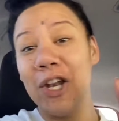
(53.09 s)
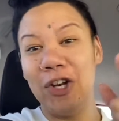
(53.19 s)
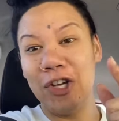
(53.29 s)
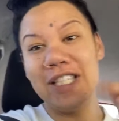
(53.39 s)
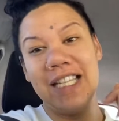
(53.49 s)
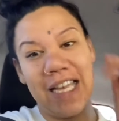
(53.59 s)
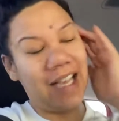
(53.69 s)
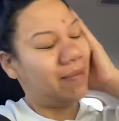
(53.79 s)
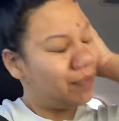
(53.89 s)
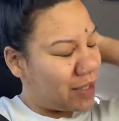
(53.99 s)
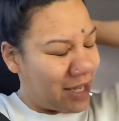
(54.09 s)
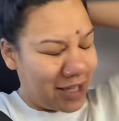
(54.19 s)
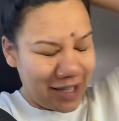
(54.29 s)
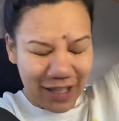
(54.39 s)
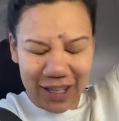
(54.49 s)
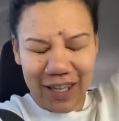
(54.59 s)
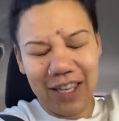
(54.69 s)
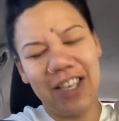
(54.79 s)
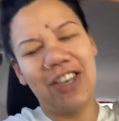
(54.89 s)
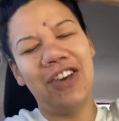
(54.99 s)
Not today.
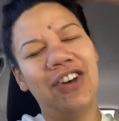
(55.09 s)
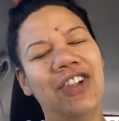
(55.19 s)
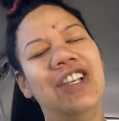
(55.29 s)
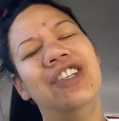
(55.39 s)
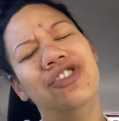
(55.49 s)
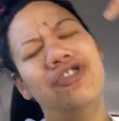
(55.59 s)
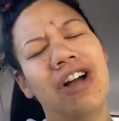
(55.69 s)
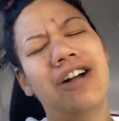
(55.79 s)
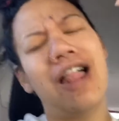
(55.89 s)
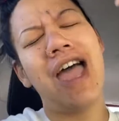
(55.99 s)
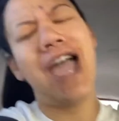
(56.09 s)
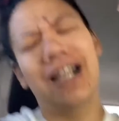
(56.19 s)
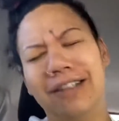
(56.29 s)
Your girl is struggling.